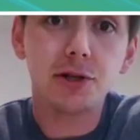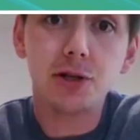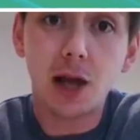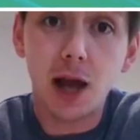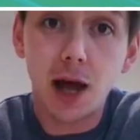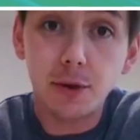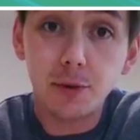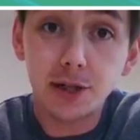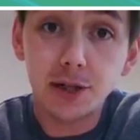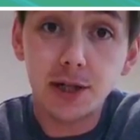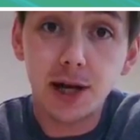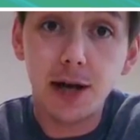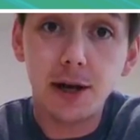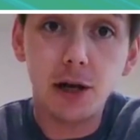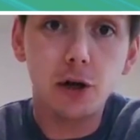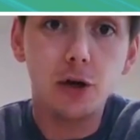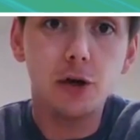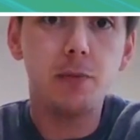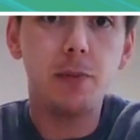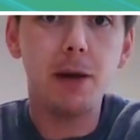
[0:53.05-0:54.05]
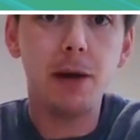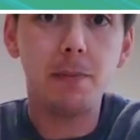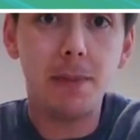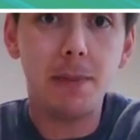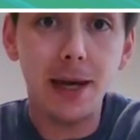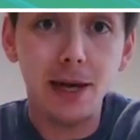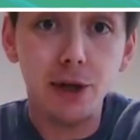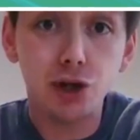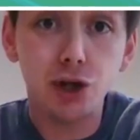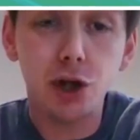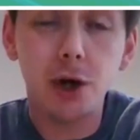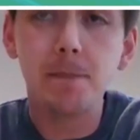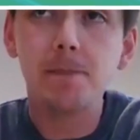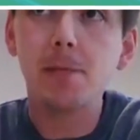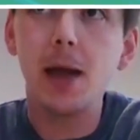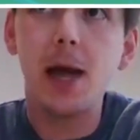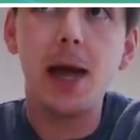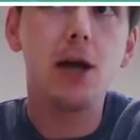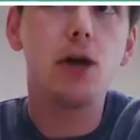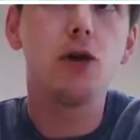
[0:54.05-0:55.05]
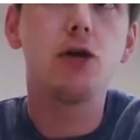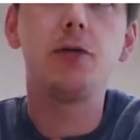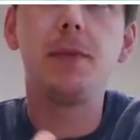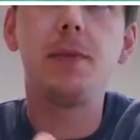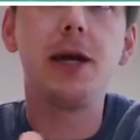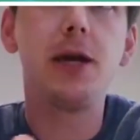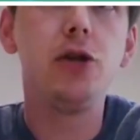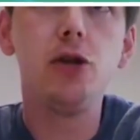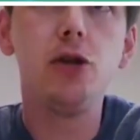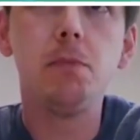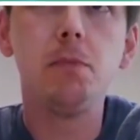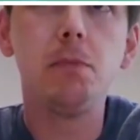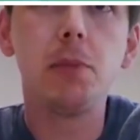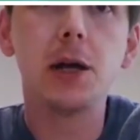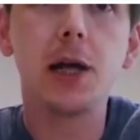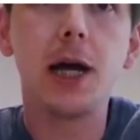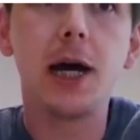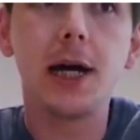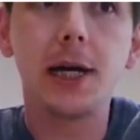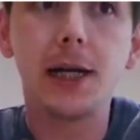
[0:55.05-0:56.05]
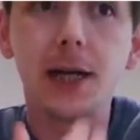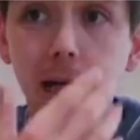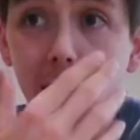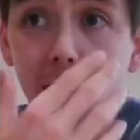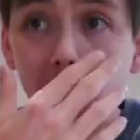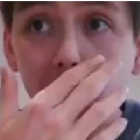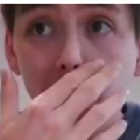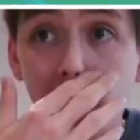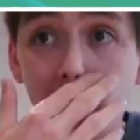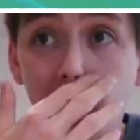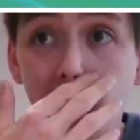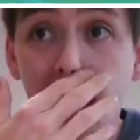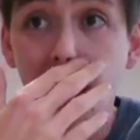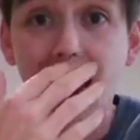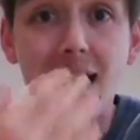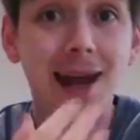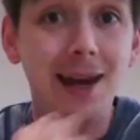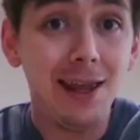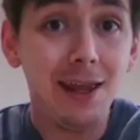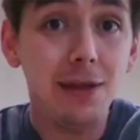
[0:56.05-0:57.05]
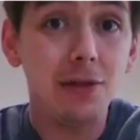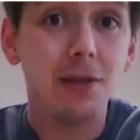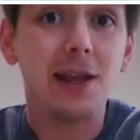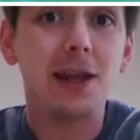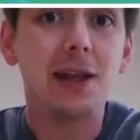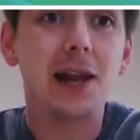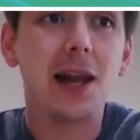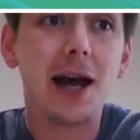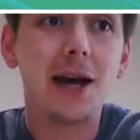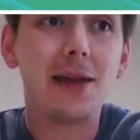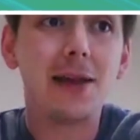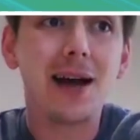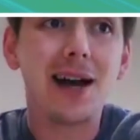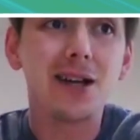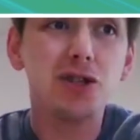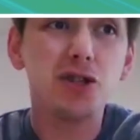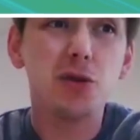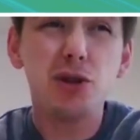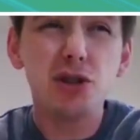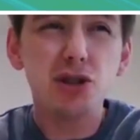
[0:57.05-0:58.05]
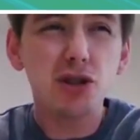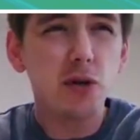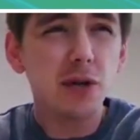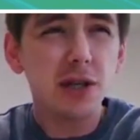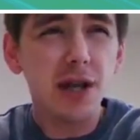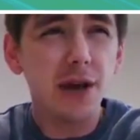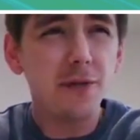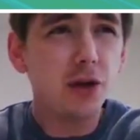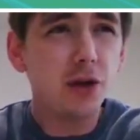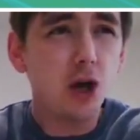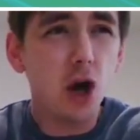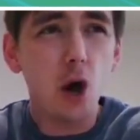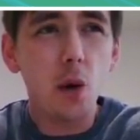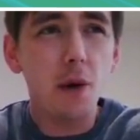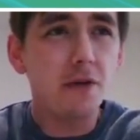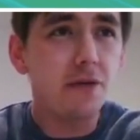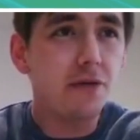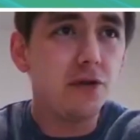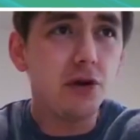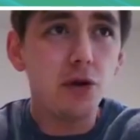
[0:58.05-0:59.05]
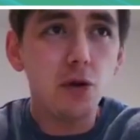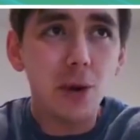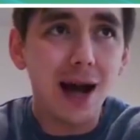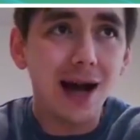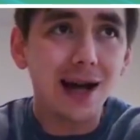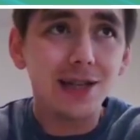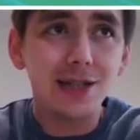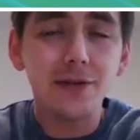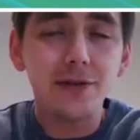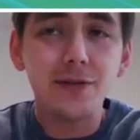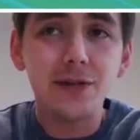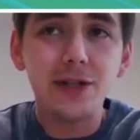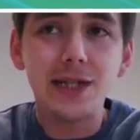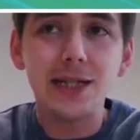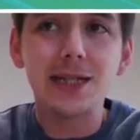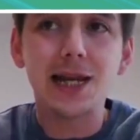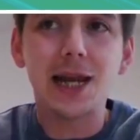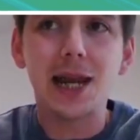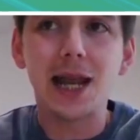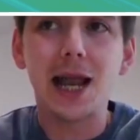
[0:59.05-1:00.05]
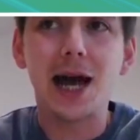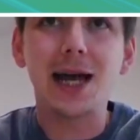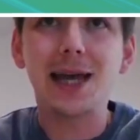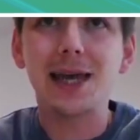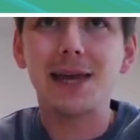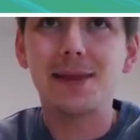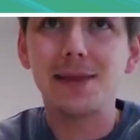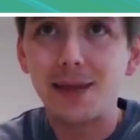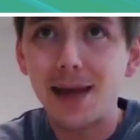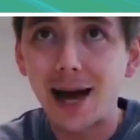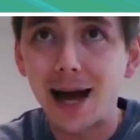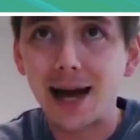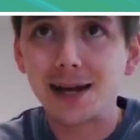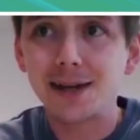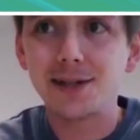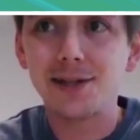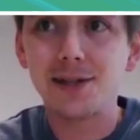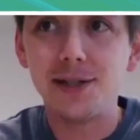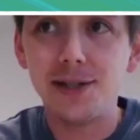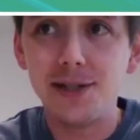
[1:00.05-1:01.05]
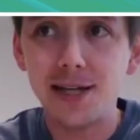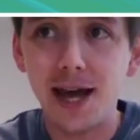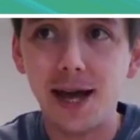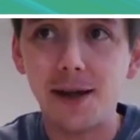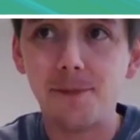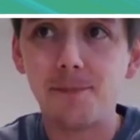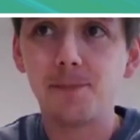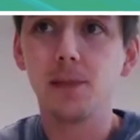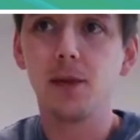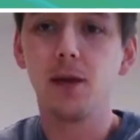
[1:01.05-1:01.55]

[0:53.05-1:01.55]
Like we said, it could be a picture, it could be a number line, anything like that. So we're just going to have a go at a few activities like that today.